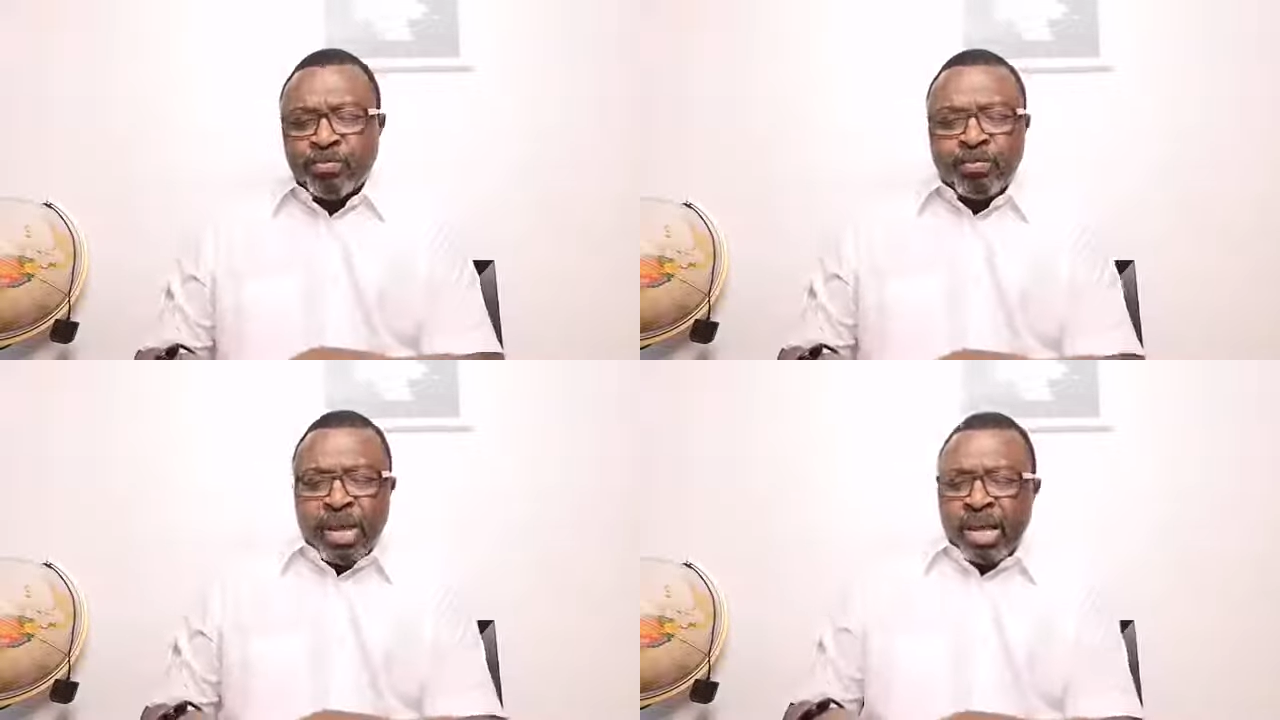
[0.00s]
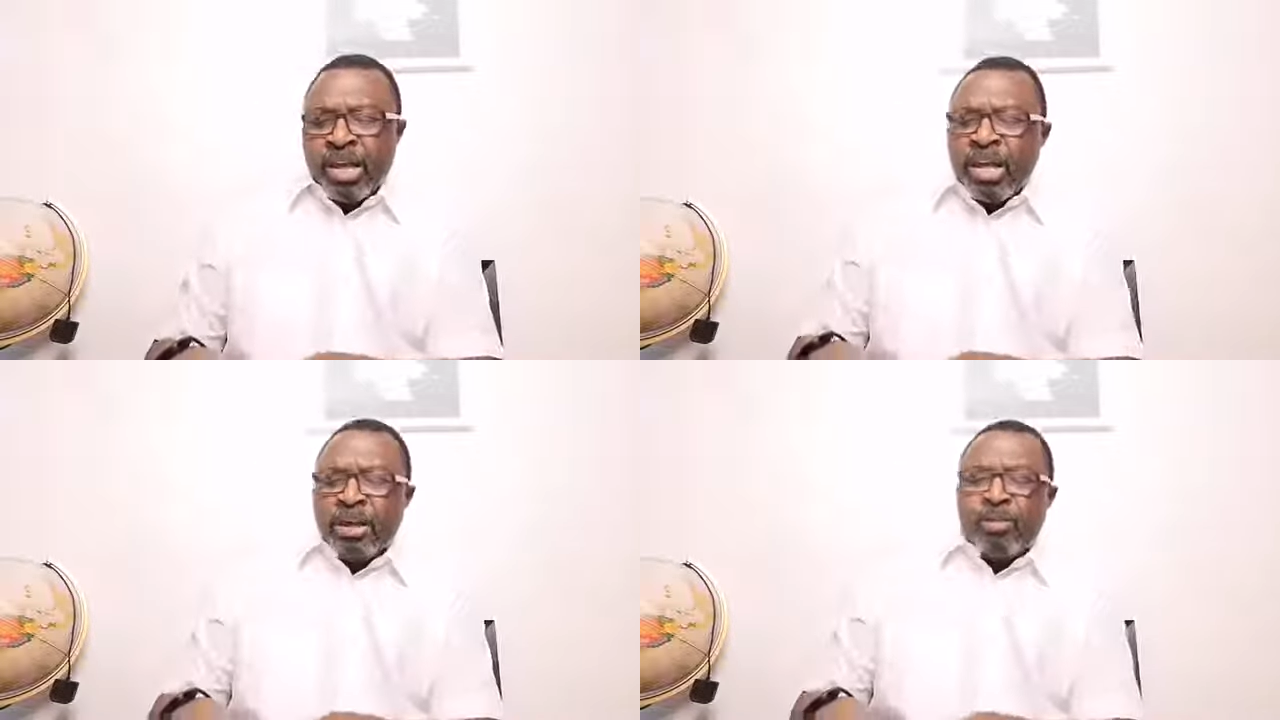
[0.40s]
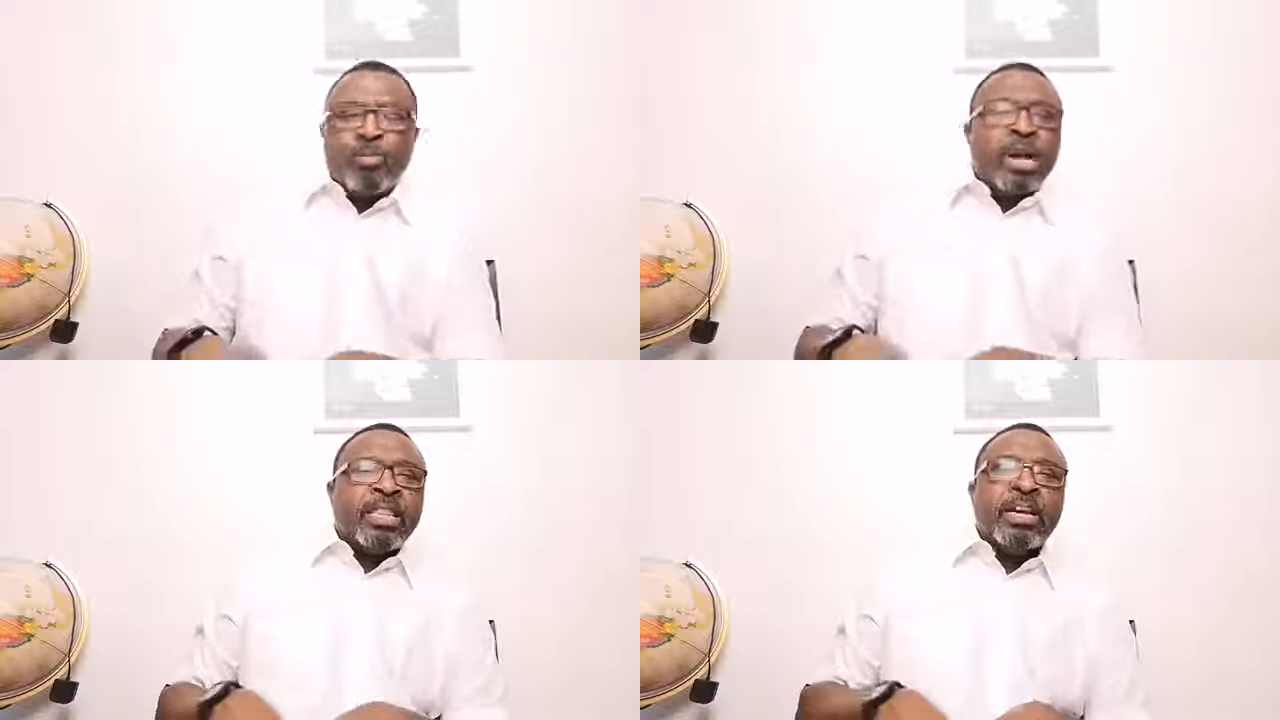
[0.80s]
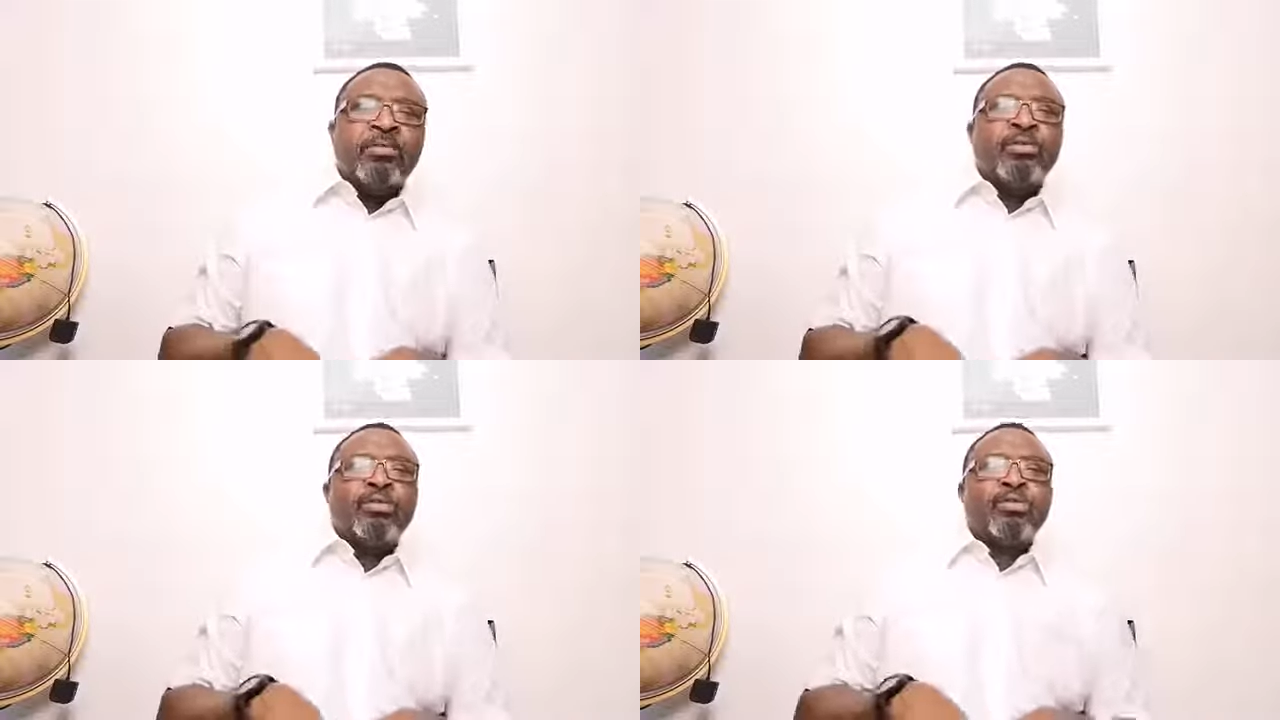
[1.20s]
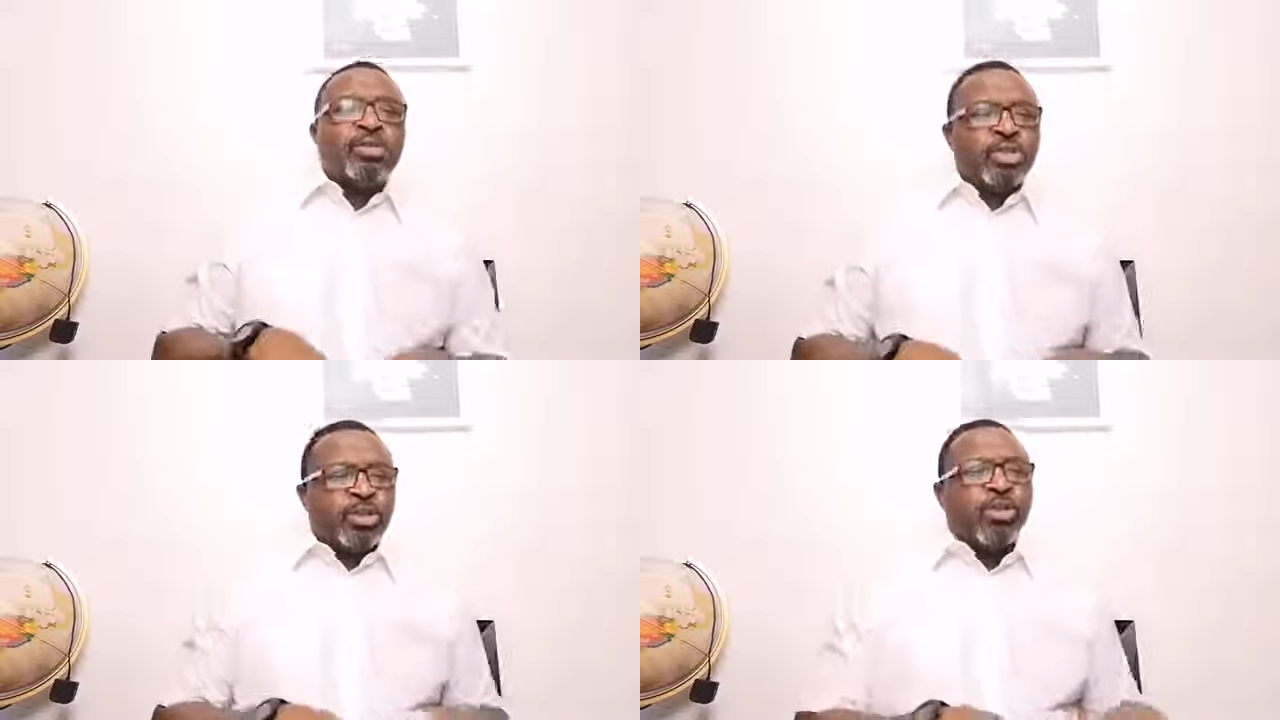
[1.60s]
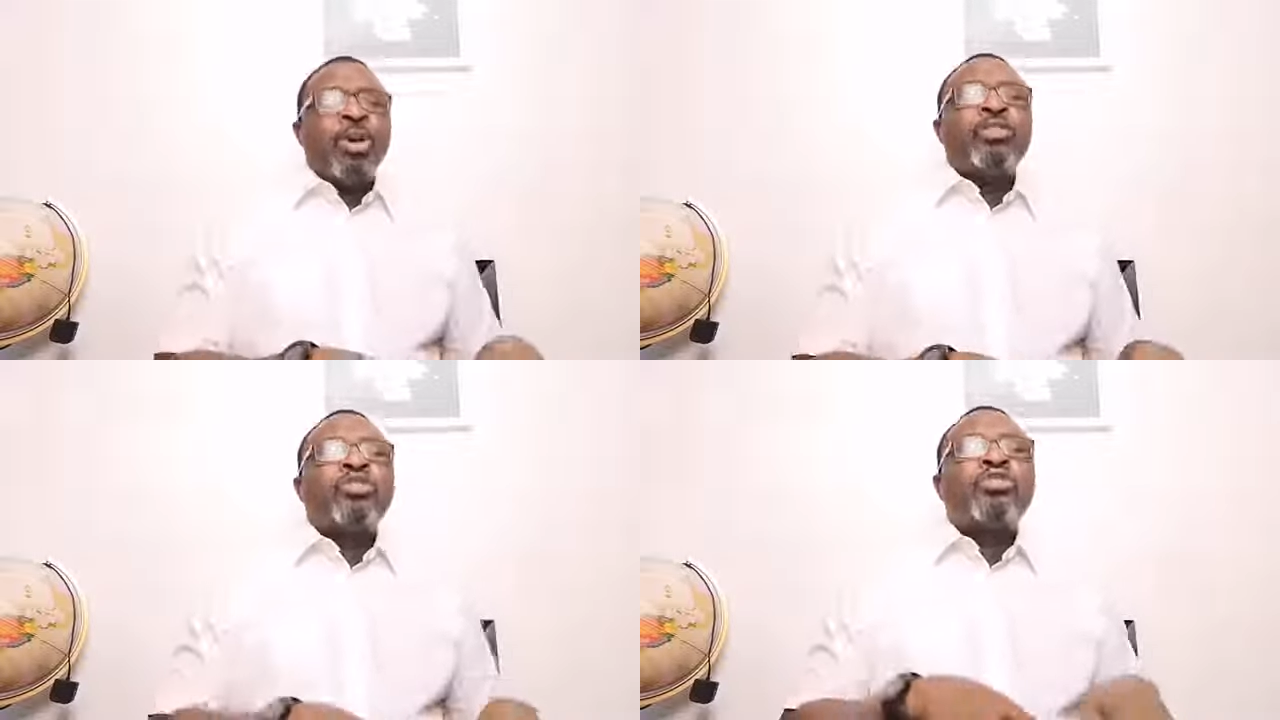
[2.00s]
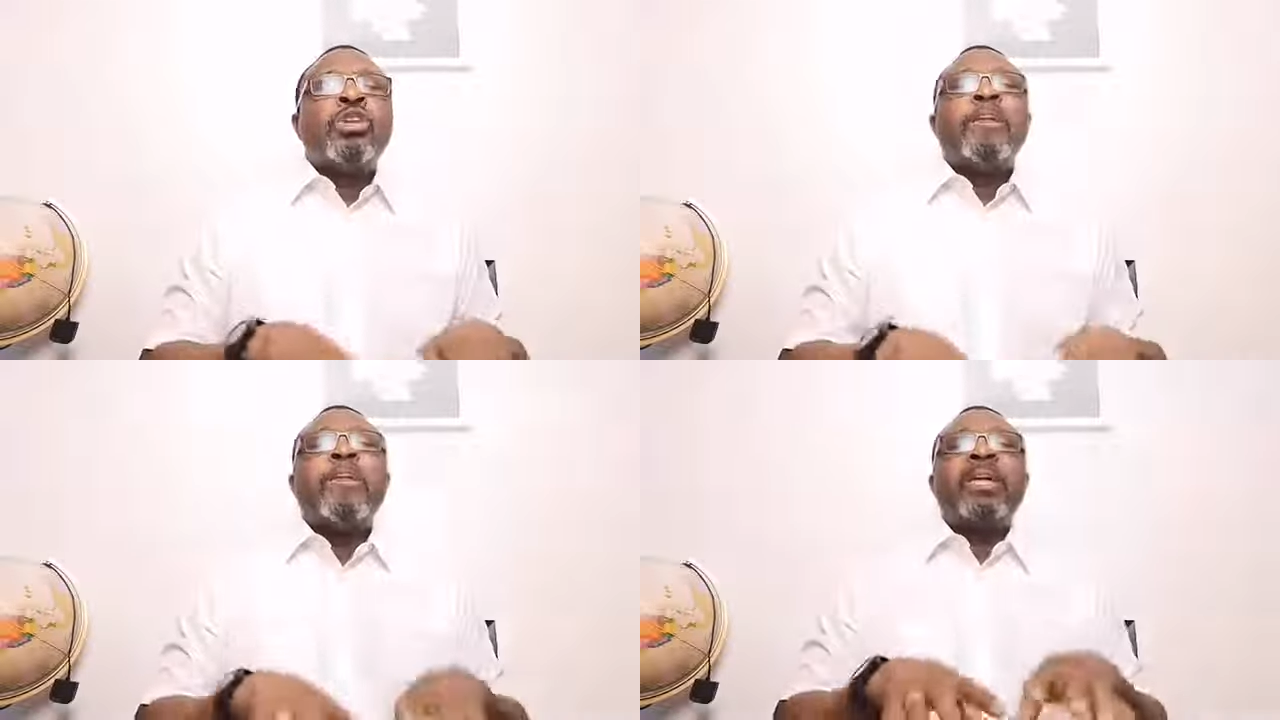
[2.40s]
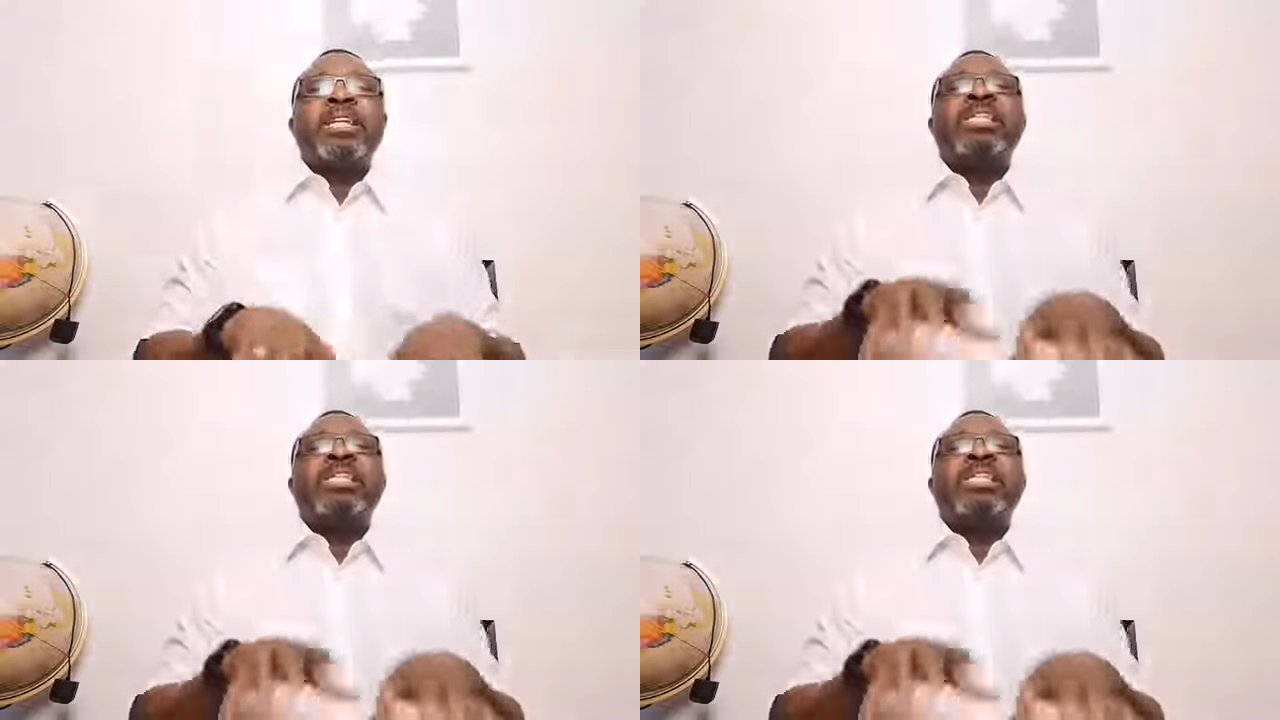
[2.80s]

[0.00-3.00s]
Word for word: uh, uh weather will, show. Somebody